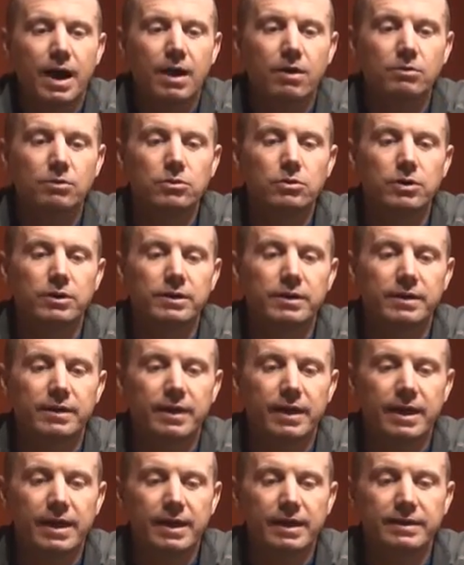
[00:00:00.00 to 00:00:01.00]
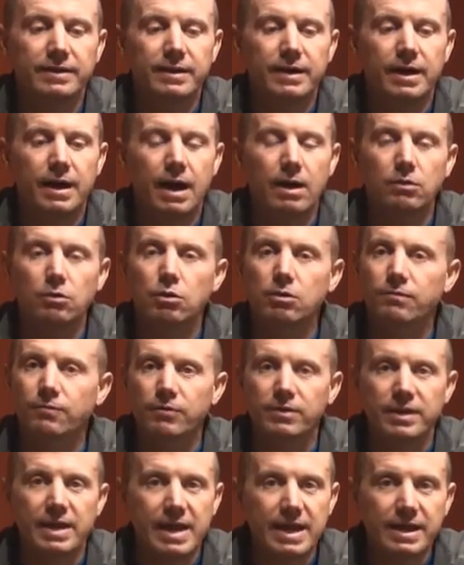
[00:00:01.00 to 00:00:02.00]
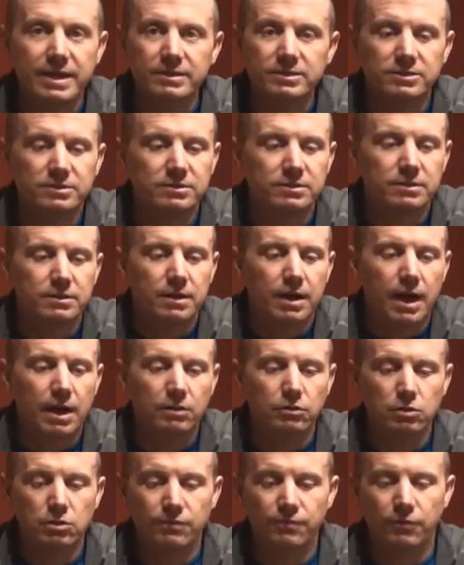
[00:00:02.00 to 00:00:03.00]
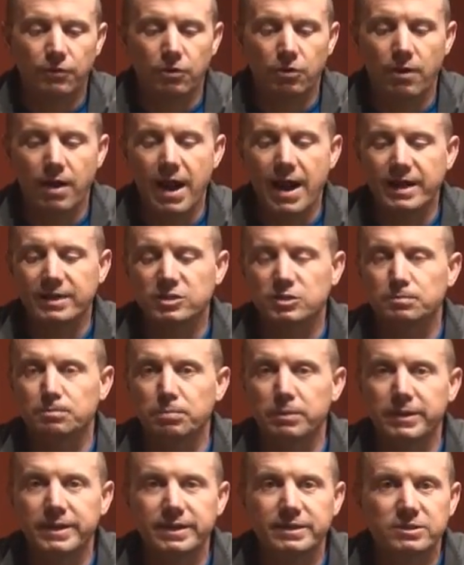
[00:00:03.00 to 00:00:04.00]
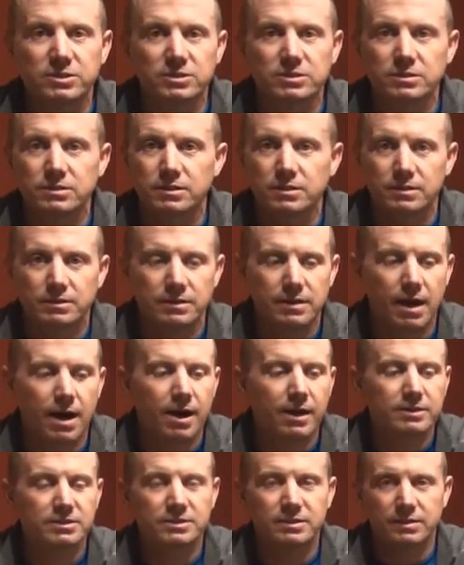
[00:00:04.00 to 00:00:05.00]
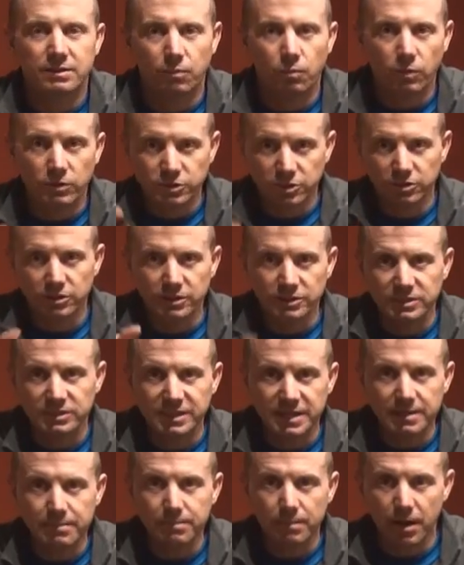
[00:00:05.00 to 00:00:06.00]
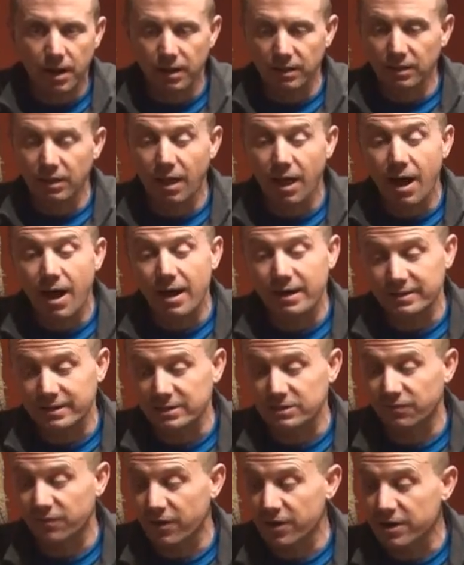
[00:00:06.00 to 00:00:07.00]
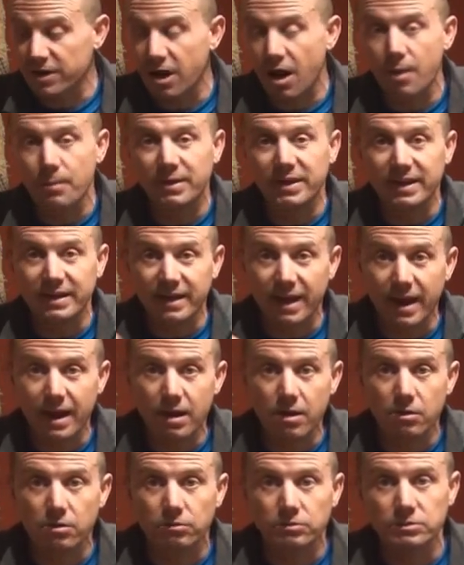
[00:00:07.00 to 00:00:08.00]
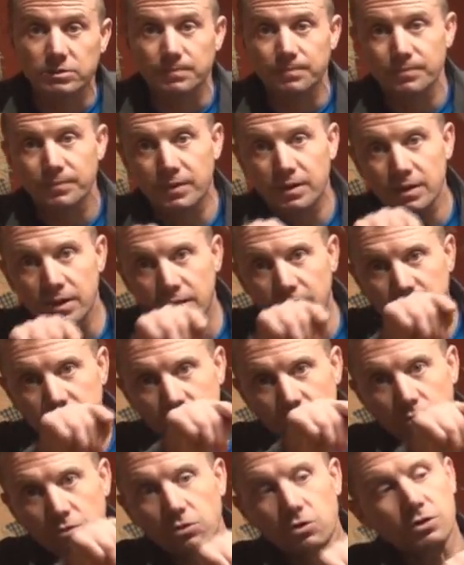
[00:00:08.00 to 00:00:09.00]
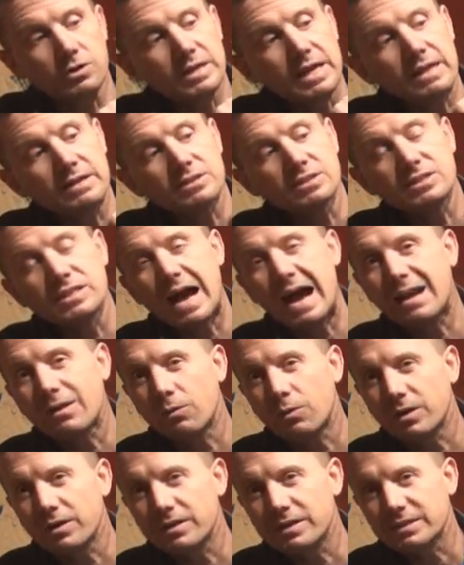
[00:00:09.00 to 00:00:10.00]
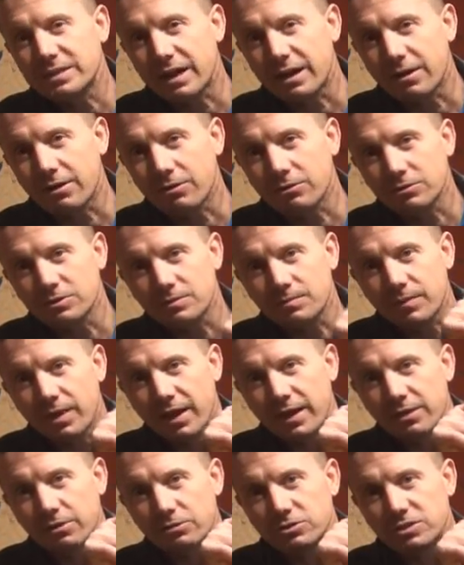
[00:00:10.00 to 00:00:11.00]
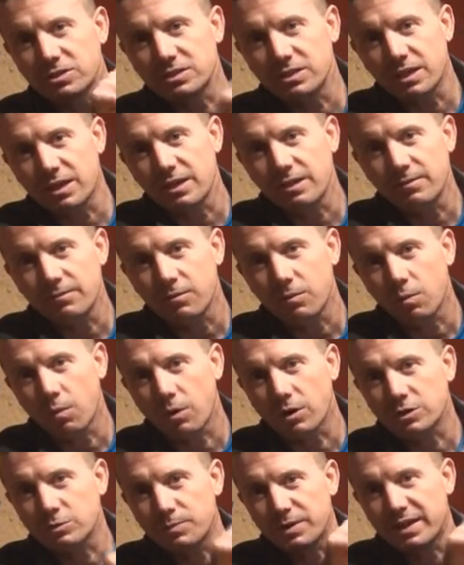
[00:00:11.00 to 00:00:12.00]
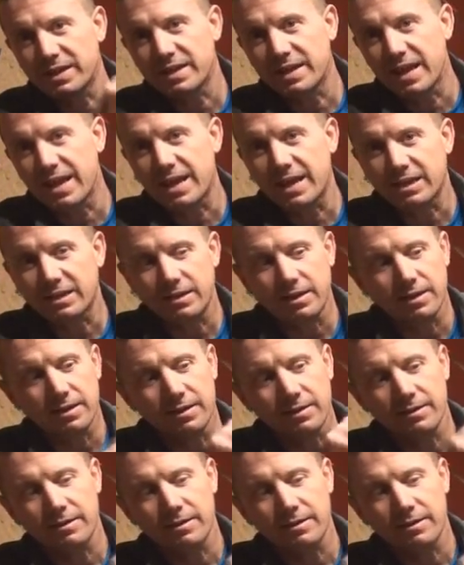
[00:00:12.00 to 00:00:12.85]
I'll look, and I'll look for dings. I'll look for cracks, splits, knocks. What you're going to see a lot that's very common in arrows is you'll look down the side of one of these arrows and you'll see where it's been dinged